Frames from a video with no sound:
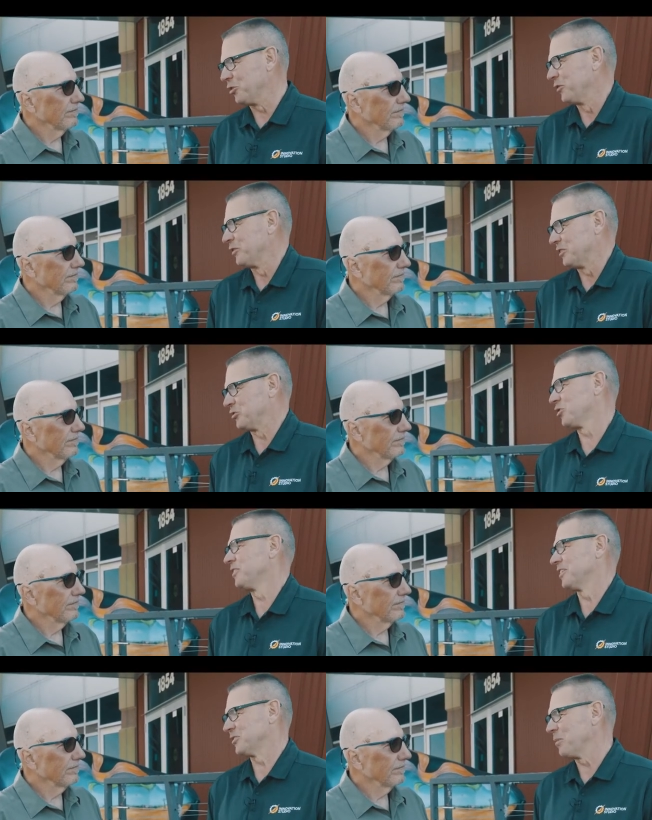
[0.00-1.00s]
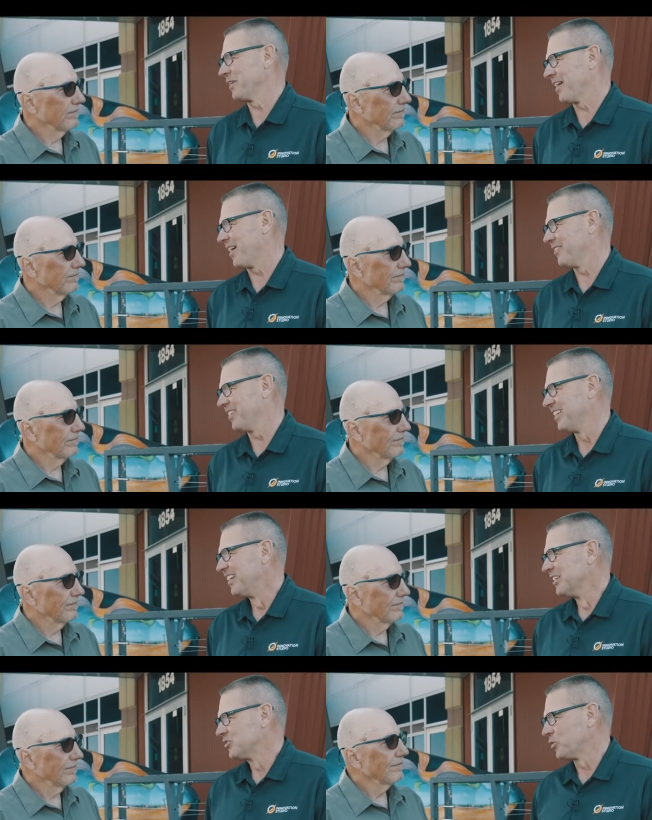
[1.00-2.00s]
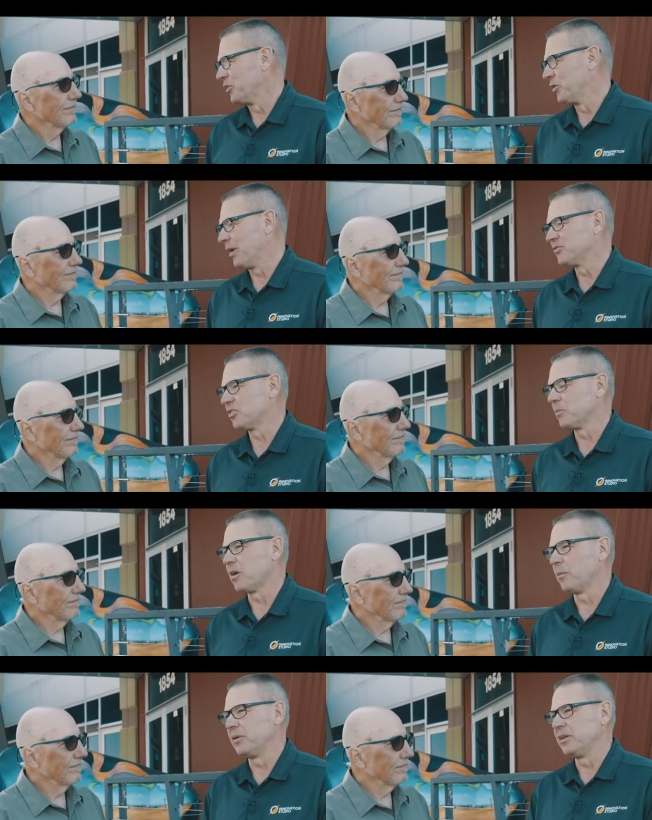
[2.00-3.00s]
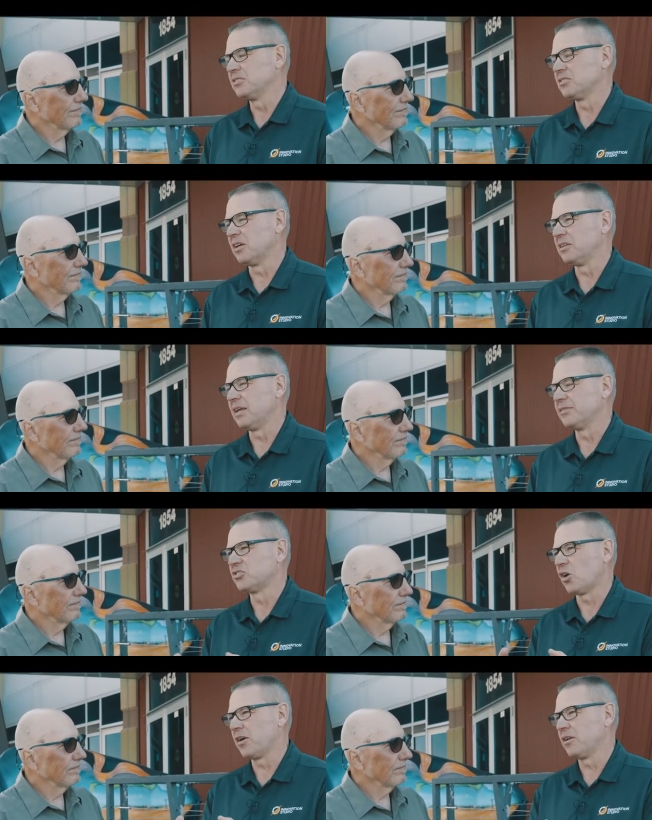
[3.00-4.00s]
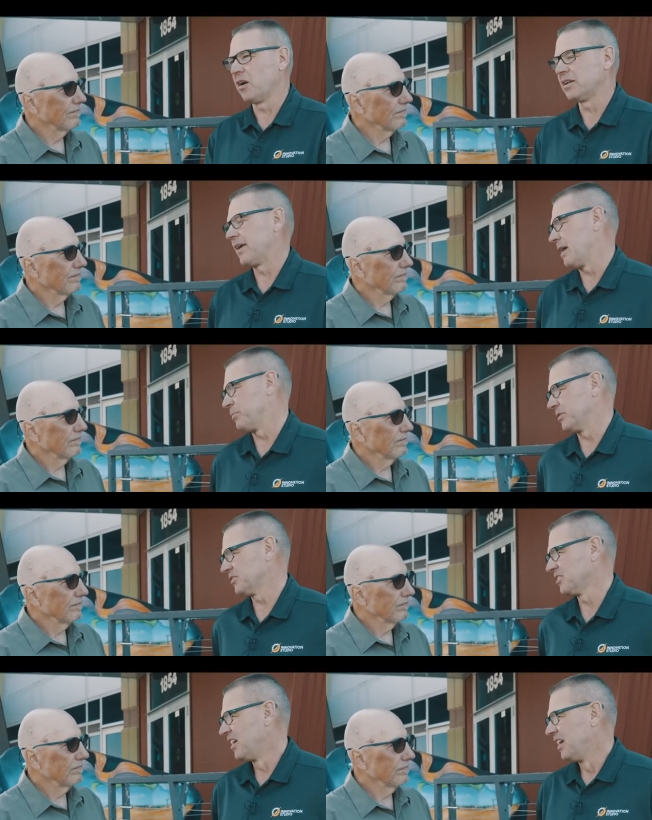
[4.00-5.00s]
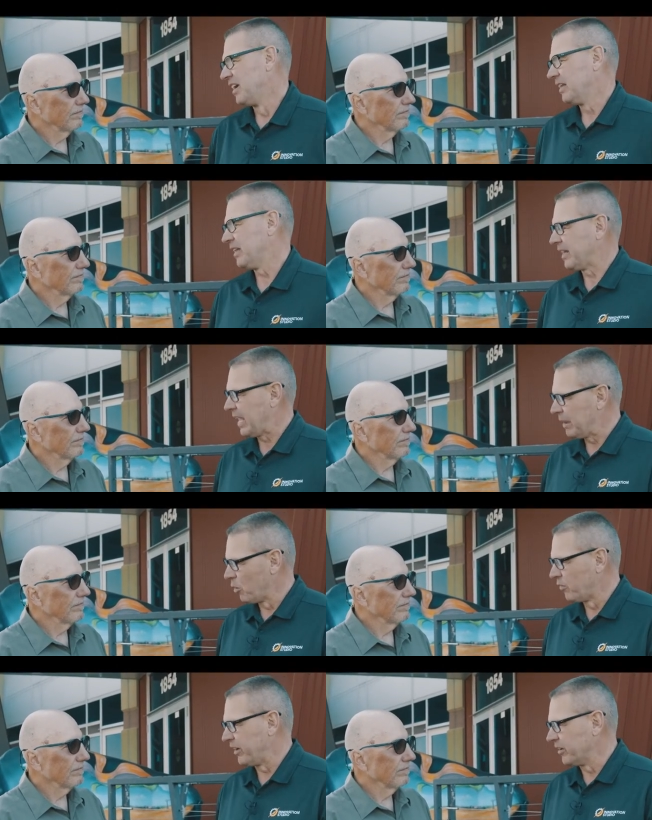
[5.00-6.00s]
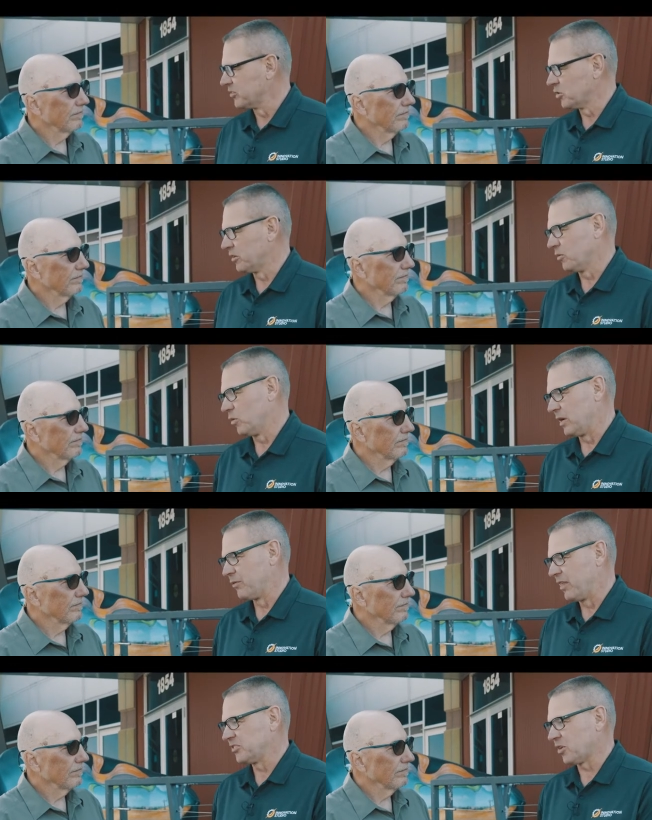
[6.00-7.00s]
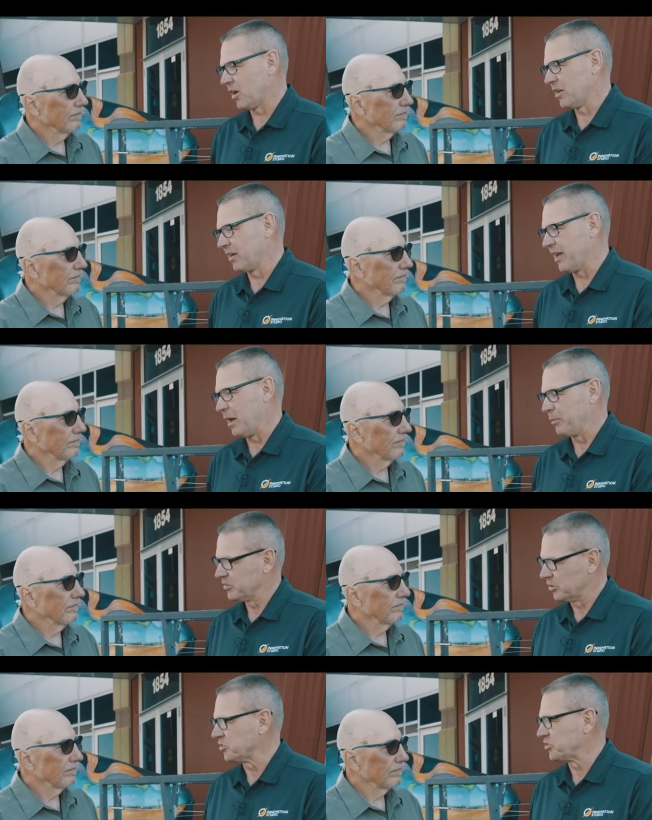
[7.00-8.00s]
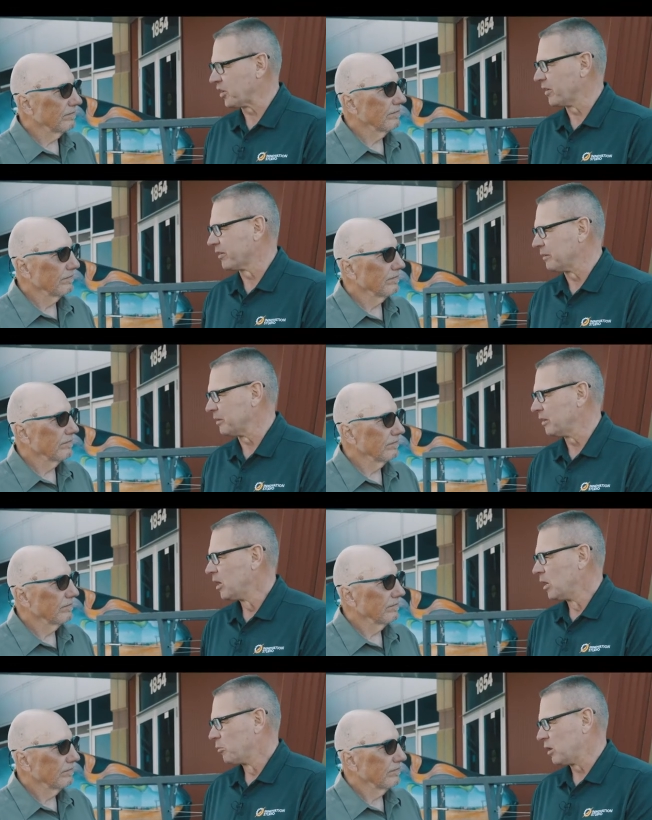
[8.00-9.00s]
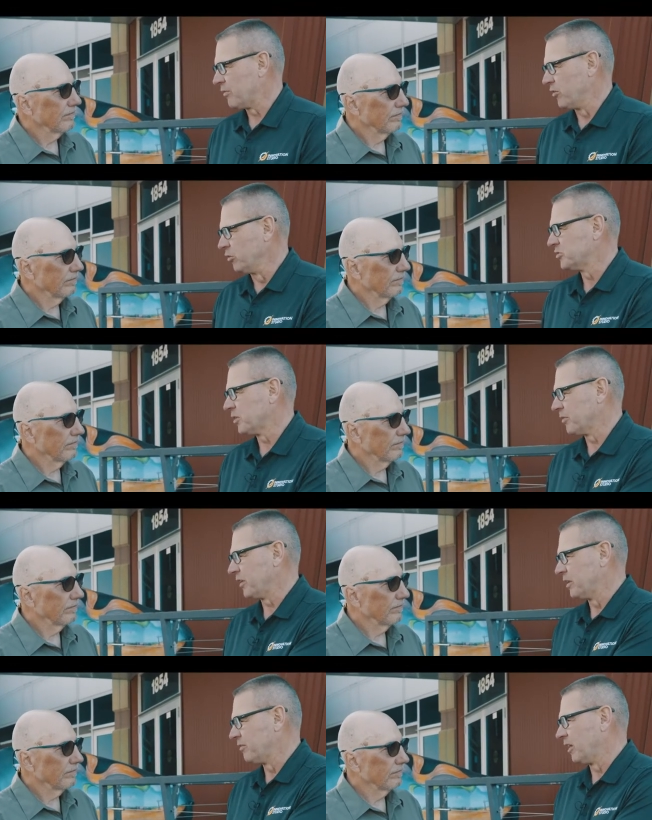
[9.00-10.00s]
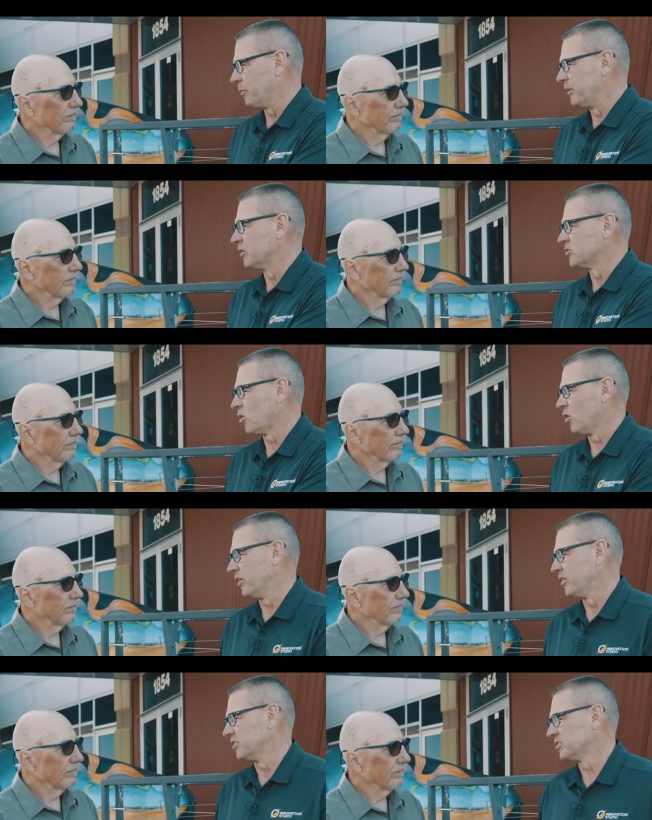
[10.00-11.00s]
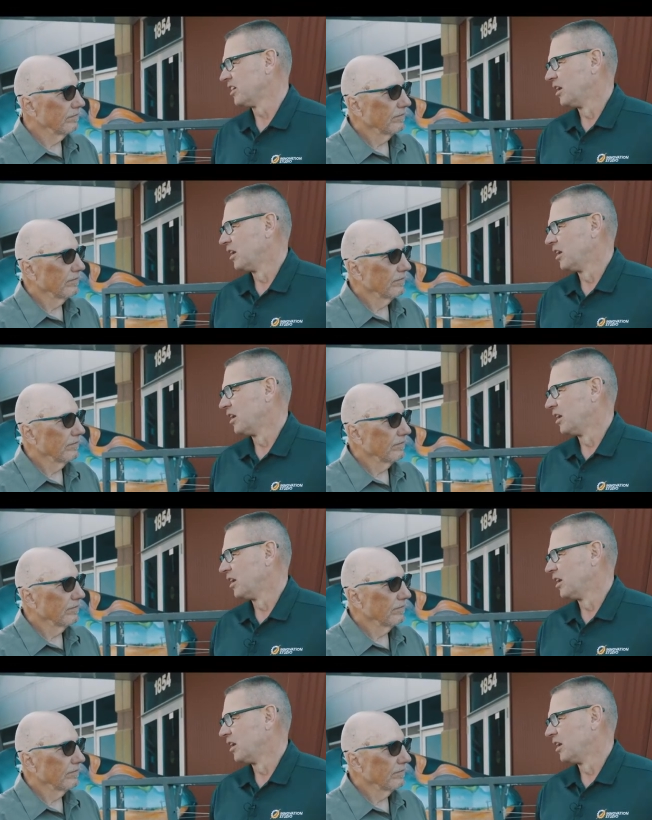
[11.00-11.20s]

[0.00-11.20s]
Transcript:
Speaker 1: the university should get something out of it. So we do have some companies that have started on campus and they came over here, so that whatever they started on campus, there's a sharing agreement. Whatever new stuff they develop here is all theirs.